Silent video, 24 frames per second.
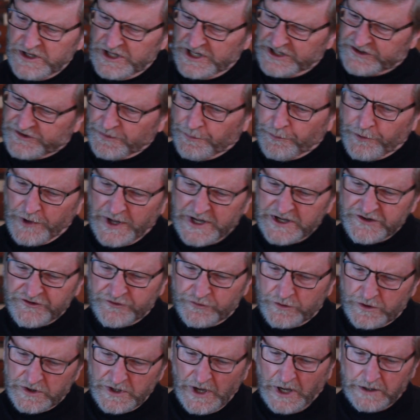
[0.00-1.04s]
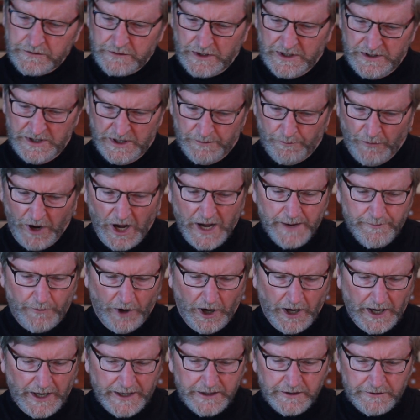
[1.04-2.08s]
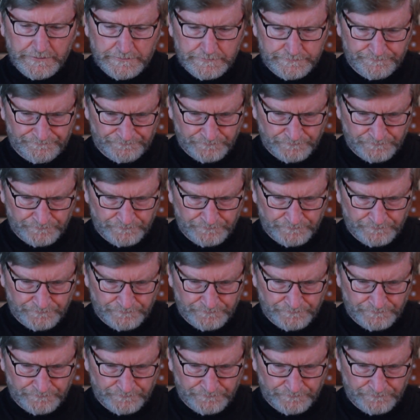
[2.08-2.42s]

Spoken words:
It's a place, in my mind,